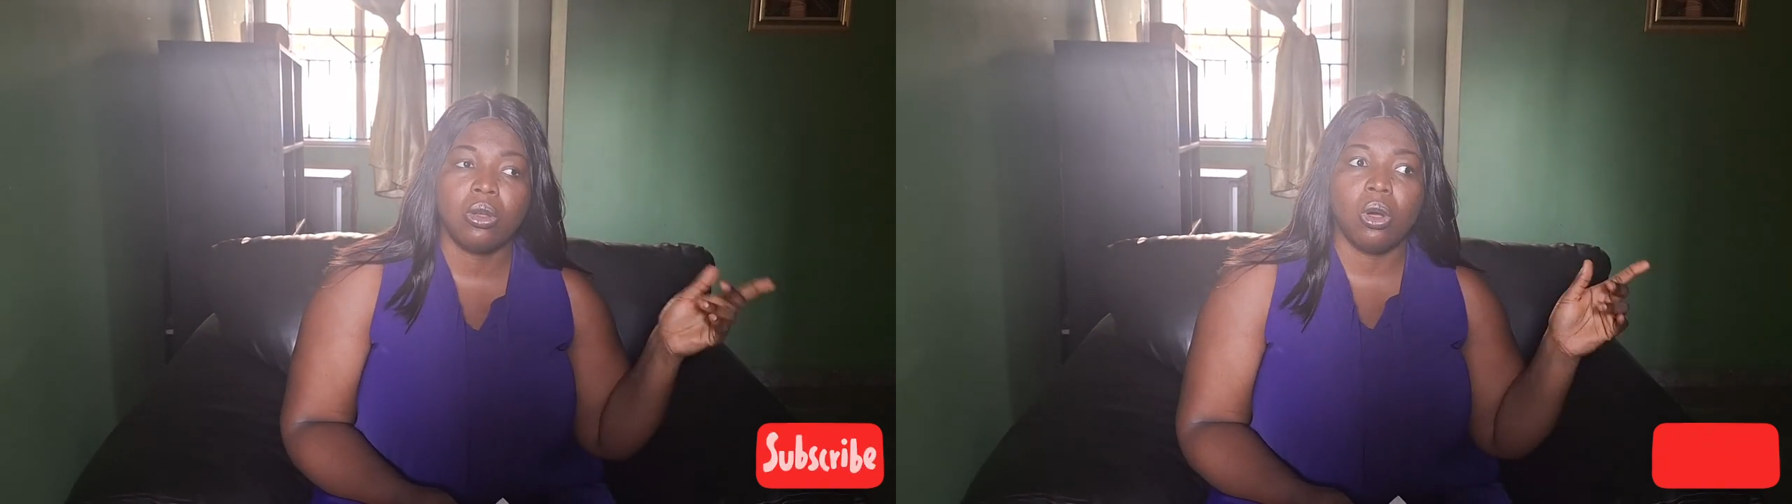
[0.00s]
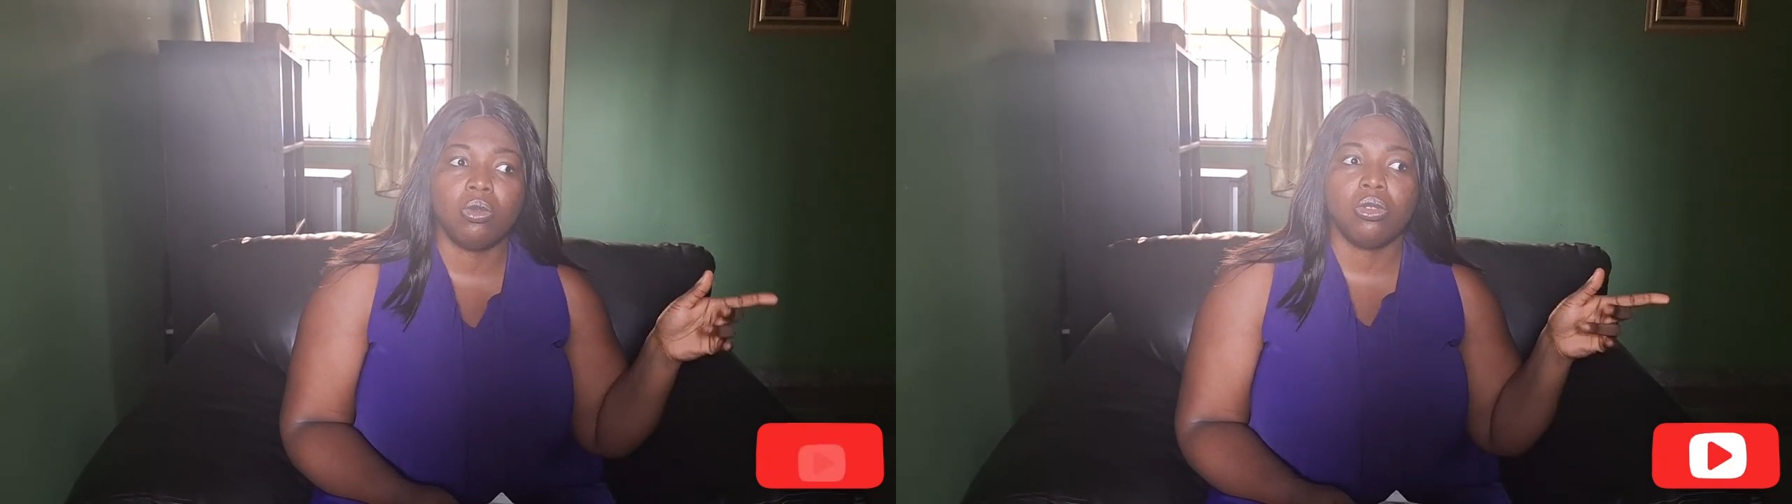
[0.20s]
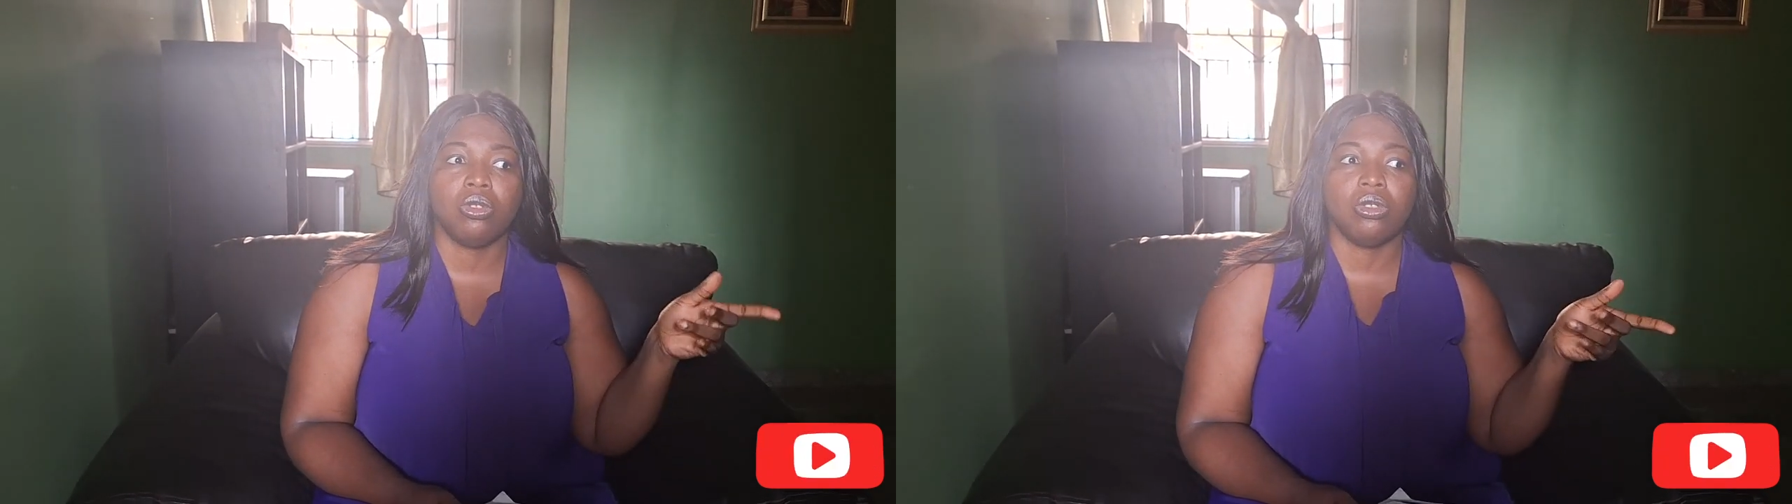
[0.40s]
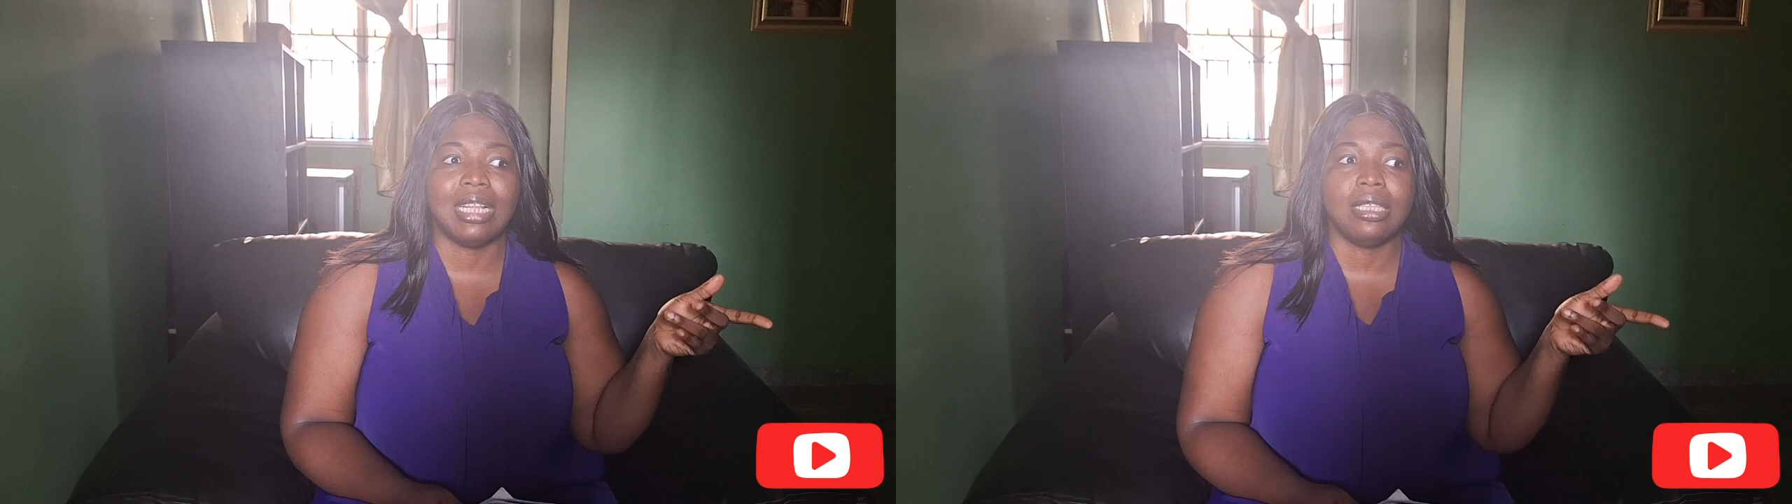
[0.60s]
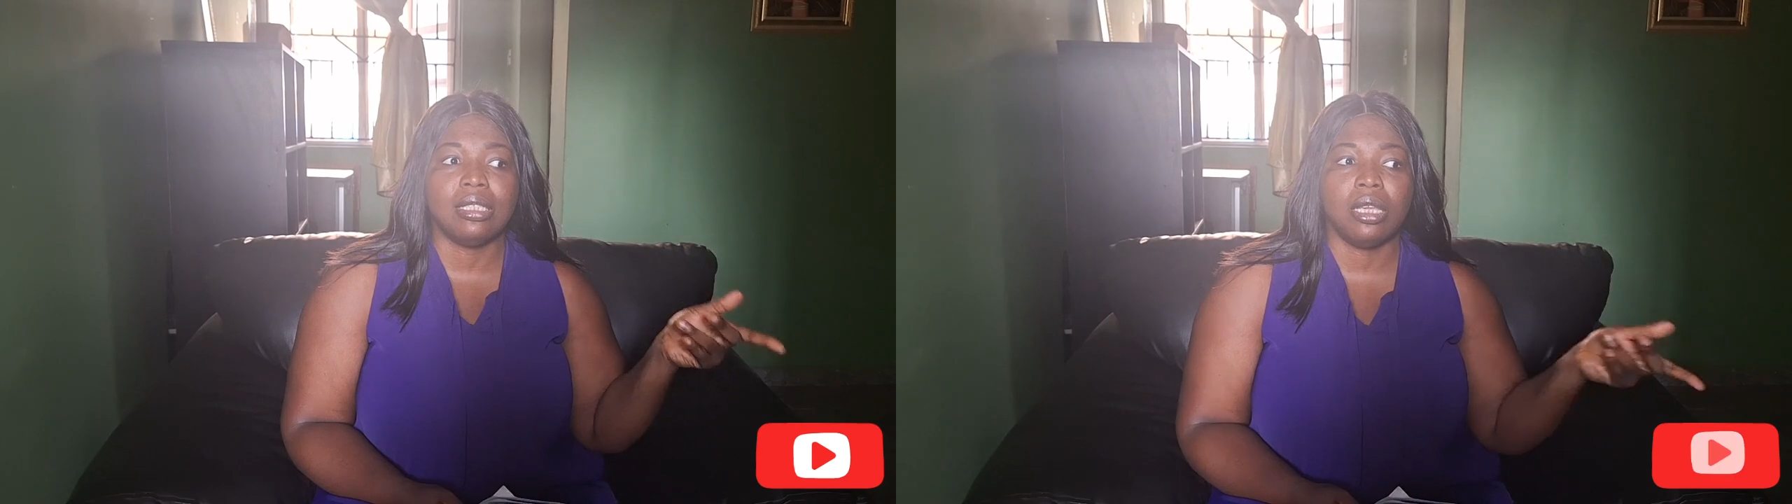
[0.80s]
God would
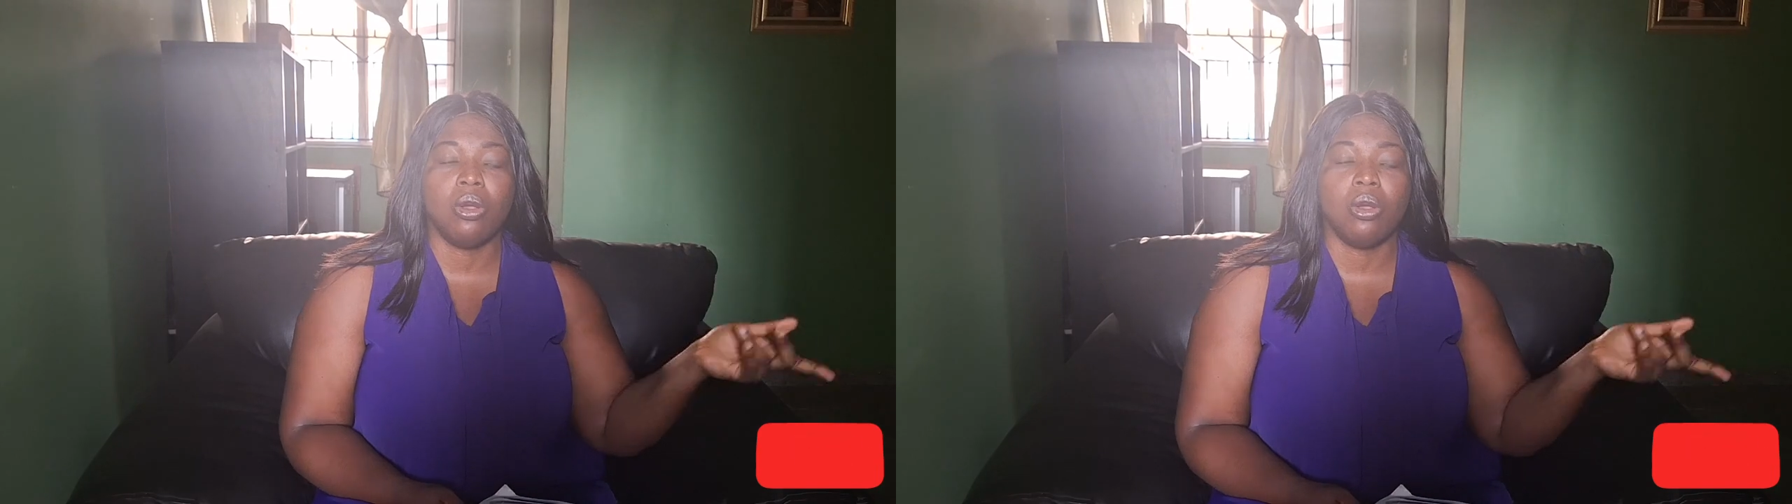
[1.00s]
usually say,